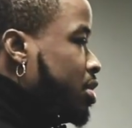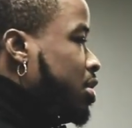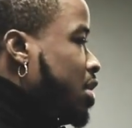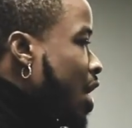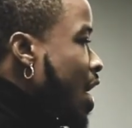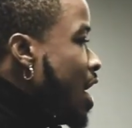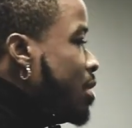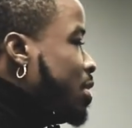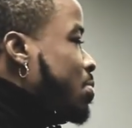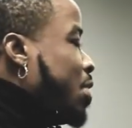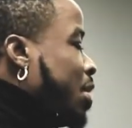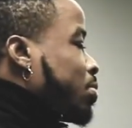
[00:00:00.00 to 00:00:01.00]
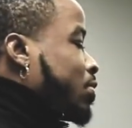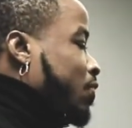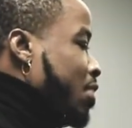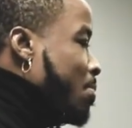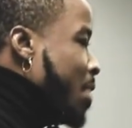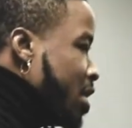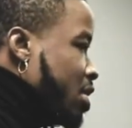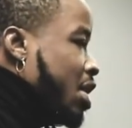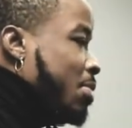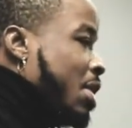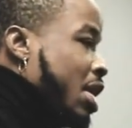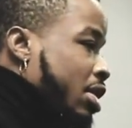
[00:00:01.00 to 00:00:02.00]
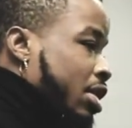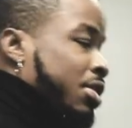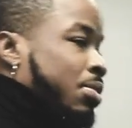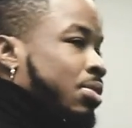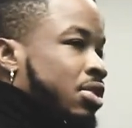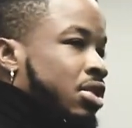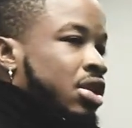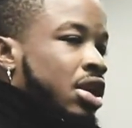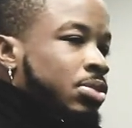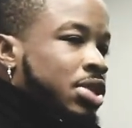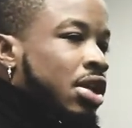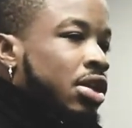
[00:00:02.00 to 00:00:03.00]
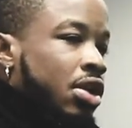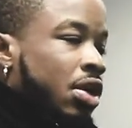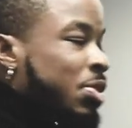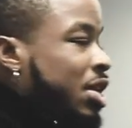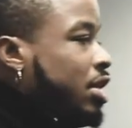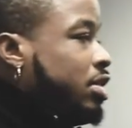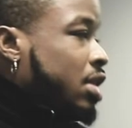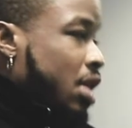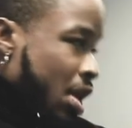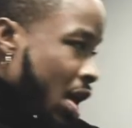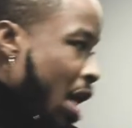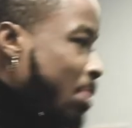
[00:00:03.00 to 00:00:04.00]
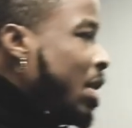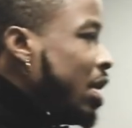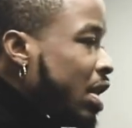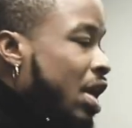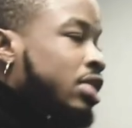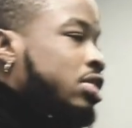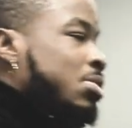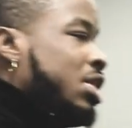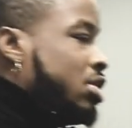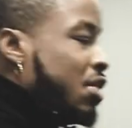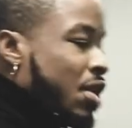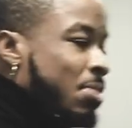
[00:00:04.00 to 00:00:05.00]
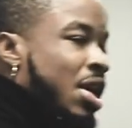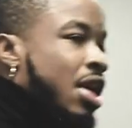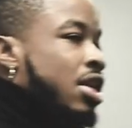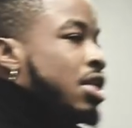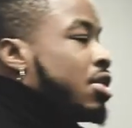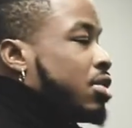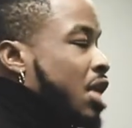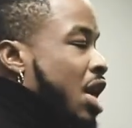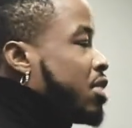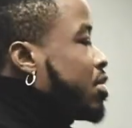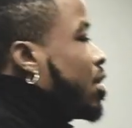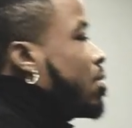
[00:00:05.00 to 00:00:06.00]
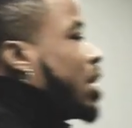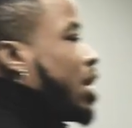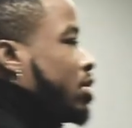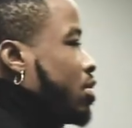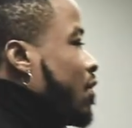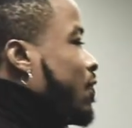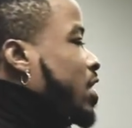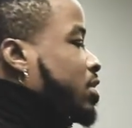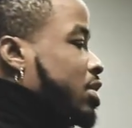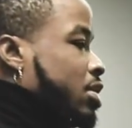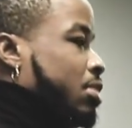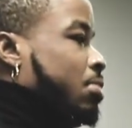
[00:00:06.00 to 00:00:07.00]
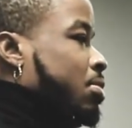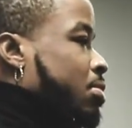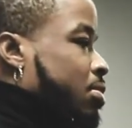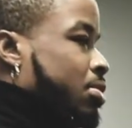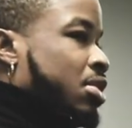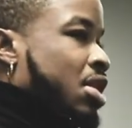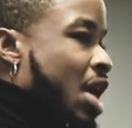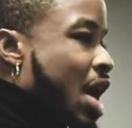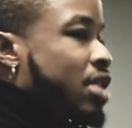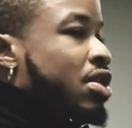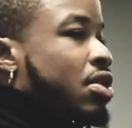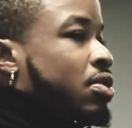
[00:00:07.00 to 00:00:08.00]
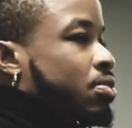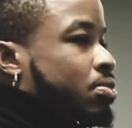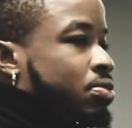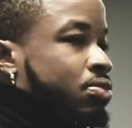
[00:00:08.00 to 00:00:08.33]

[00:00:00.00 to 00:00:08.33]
Y'all got to be purposeful. Make y'all mind up. I'm telling y'all, because I'm not lying to myself. I'm not healed. I don't know what I'll do if I see him. I don't.